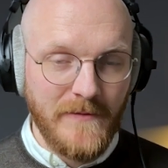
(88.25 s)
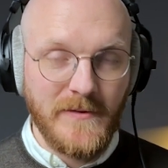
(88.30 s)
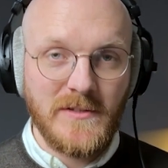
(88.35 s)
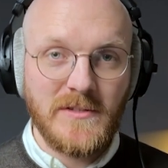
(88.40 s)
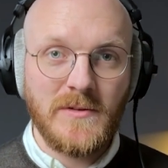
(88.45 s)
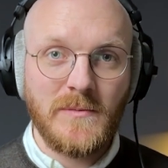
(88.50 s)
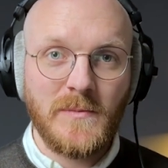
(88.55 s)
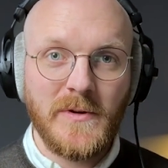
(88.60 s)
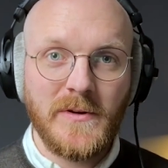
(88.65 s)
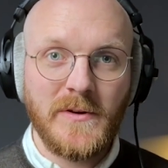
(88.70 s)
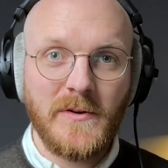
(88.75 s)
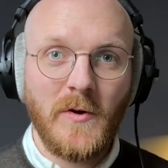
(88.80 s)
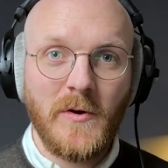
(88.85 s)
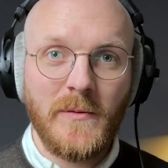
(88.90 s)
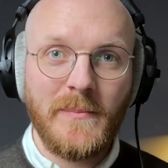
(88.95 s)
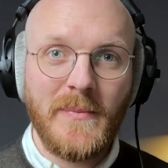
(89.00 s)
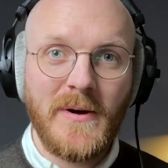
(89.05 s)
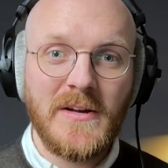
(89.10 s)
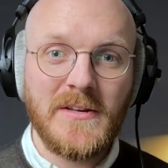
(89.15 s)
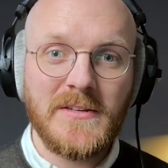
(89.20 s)
someone
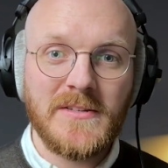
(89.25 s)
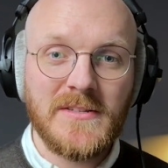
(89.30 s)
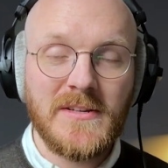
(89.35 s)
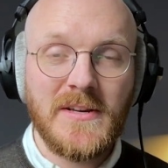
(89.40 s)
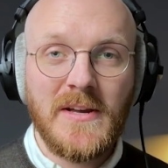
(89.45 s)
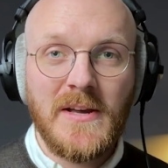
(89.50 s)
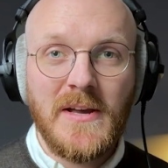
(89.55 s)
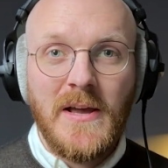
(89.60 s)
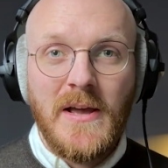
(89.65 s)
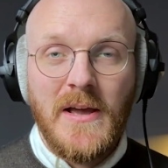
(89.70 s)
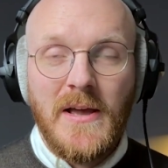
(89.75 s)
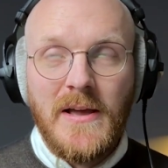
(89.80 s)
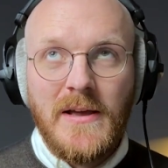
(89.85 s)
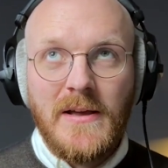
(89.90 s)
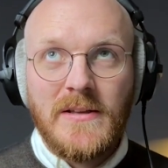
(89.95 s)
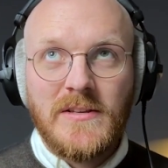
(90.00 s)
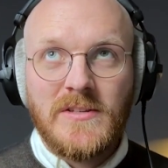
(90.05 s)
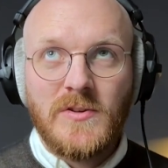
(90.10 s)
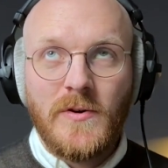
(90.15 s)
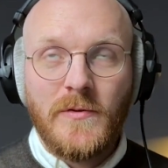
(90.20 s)
on Mars,
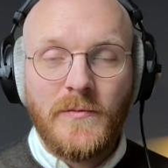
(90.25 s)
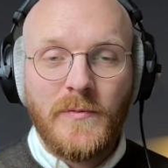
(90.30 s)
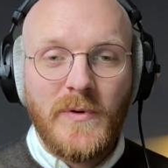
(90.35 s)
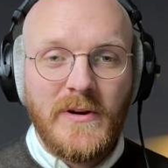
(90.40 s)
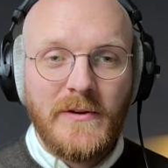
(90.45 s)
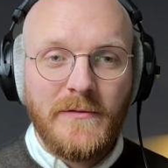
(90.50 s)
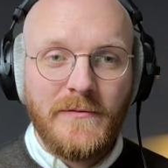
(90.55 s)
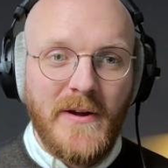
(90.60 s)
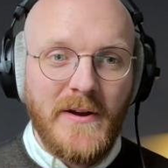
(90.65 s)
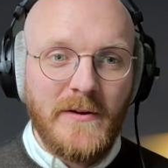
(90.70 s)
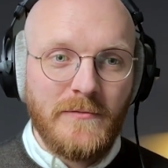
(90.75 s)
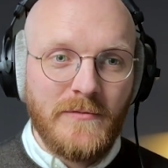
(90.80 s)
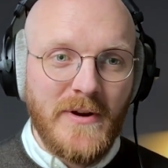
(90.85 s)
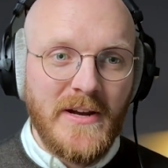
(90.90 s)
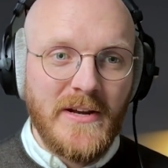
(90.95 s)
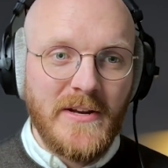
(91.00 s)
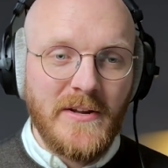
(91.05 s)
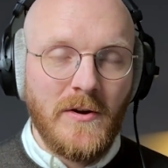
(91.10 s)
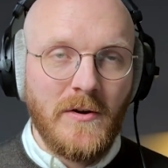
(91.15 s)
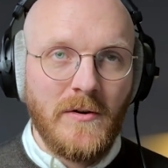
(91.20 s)
software-defined
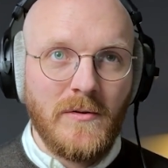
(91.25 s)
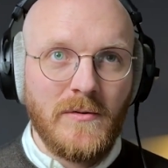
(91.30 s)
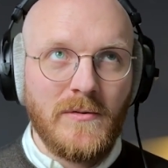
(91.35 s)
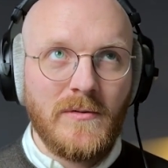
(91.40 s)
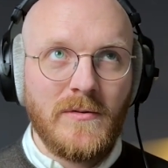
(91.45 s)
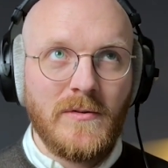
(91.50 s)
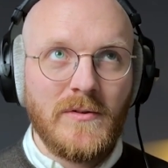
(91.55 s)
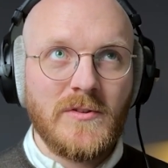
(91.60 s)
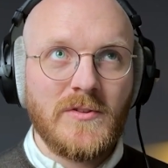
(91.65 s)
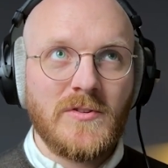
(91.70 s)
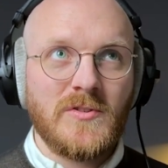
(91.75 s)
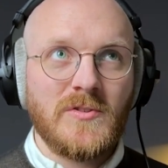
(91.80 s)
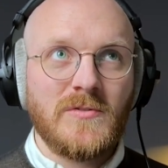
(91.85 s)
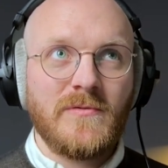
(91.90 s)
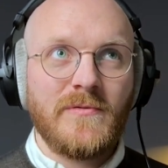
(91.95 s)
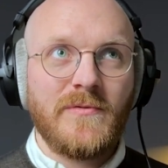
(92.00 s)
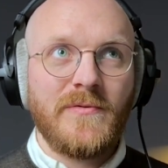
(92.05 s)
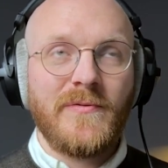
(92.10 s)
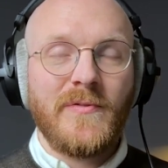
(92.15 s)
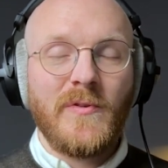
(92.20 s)
radio,
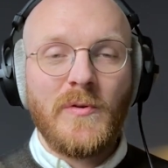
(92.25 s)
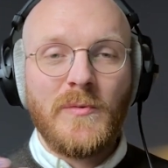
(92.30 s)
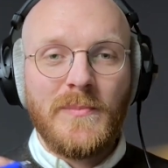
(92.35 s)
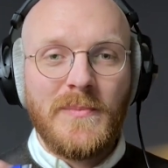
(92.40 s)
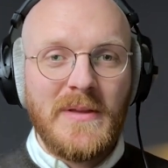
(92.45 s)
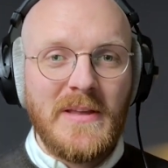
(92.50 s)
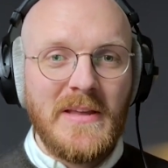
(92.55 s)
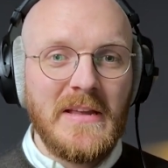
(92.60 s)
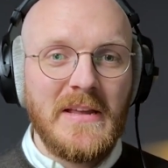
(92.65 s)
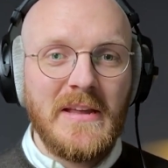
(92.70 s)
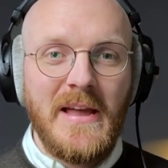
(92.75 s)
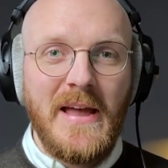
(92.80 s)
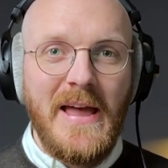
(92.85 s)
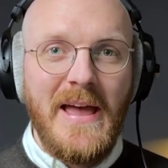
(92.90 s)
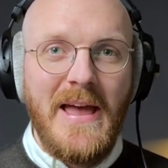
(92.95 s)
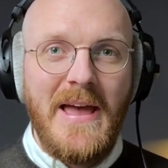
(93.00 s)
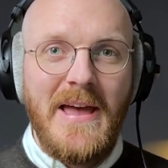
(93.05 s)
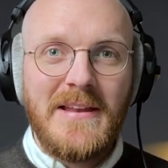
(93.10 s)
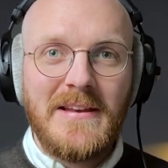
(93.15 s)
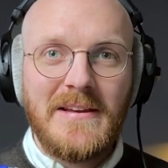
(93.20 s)
for me
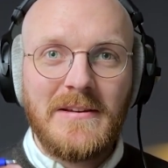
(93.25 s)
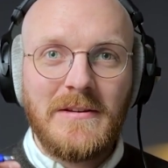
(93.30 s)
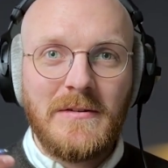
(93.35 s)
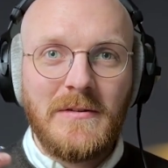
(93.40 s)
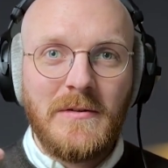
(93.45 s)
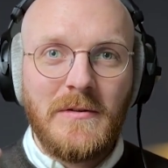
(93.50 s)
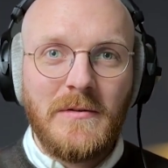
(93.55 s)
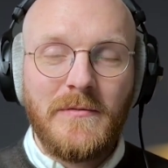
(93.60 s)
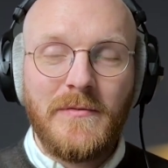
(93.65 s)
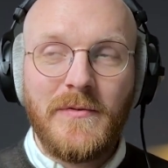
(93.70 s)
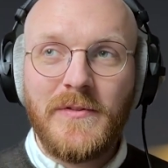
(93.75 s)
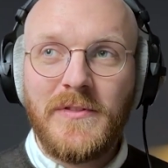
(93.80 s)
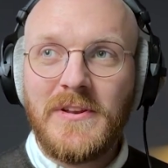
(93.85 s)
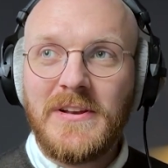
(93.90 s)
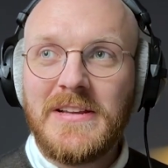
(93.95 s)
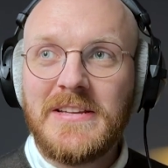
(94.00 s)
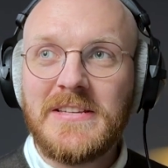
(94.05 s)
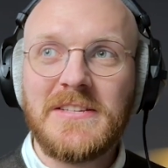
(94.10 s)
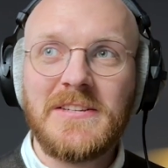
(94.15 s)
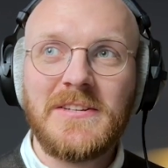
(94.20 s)
and for the
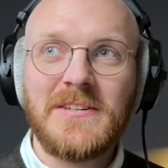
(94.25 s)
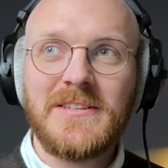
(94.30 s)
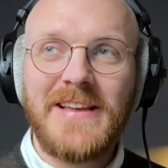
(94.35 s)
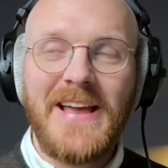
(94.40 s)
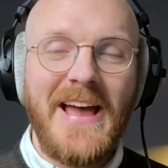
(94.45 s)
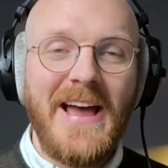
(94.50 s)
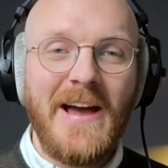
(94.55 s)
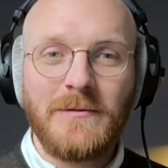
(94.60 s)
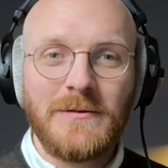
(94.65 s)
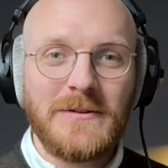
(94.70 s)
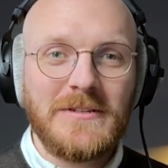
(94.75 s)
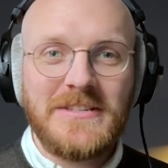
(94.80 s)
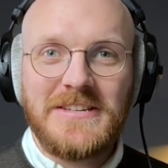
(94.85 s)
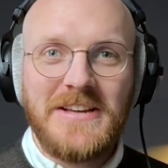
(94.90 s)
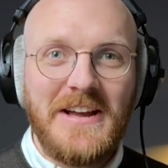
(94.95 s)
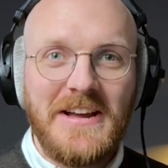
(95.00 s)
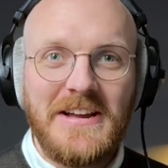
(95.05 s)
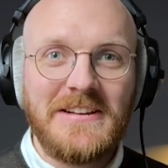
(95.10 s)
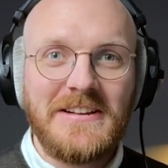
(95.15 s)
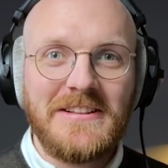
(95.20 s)
listeners
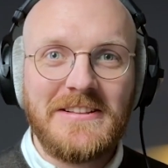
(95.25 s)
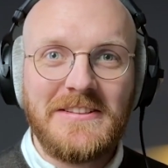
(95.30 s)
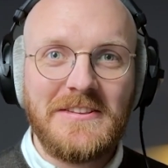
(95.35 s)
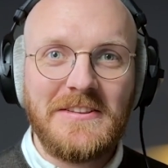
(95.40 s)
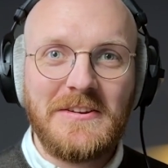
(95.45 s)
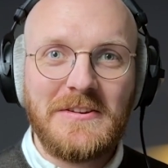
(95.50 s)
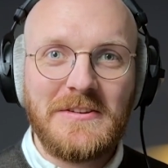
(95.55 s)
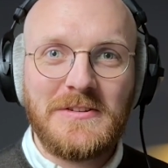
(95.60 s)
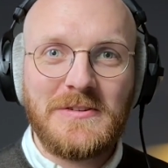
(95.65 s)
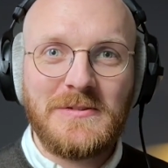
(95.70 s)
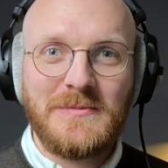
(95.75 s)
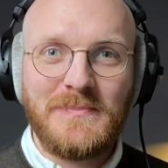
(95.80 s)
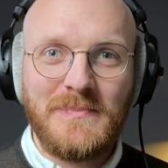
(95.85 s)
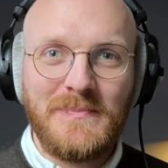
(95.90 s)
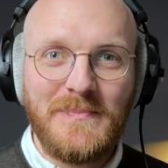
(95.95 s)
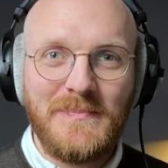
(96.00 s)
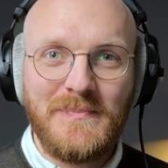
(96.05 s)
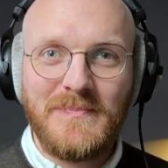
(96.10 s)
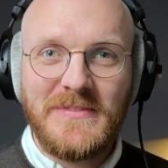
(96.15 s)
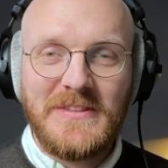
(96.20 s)
outside the
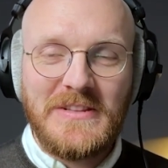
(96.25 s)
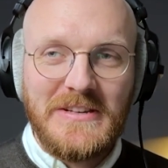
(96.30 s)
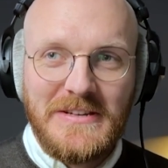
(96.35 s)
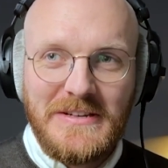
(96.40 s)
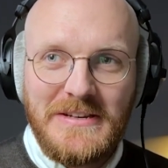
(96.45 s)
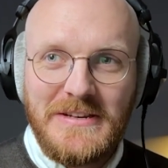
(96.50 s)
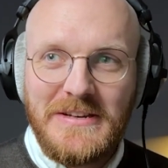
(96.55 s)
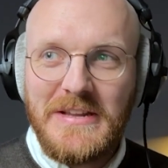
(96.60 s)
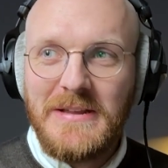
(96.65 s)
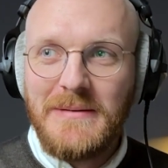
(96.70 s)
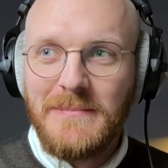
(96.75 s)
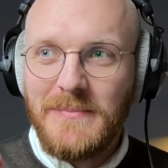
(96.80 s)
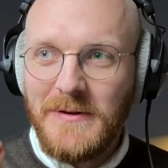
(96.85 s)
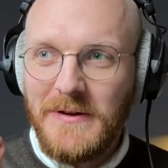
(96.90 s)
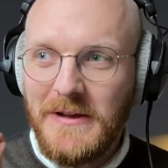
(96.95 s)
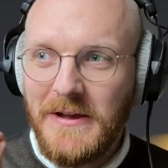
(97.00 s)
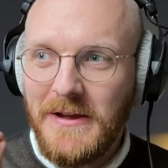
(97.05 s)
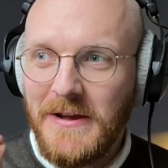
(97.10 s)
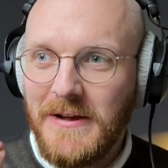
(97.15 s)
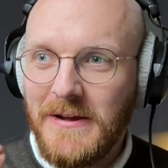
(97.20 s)
deep
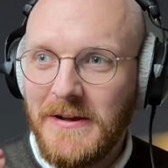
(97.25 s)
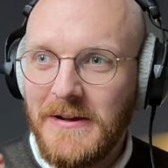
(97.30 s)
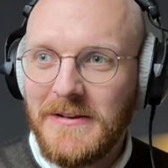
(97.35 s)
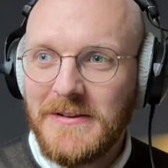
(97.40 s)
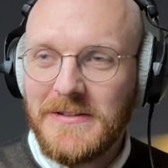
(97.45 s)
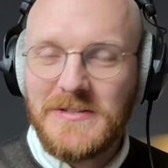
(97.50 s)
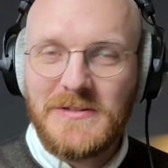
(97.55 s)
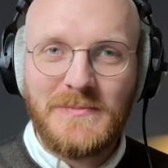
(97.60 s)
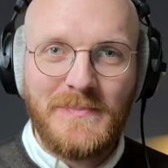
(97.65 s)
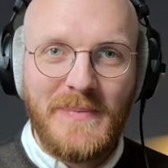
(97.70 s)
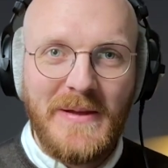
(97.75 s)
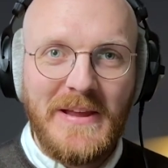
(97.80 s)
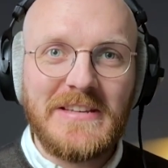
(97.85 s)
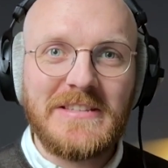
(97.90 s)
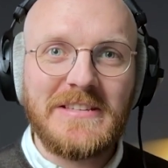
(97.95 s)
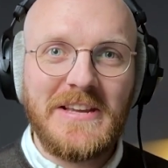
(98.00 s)
space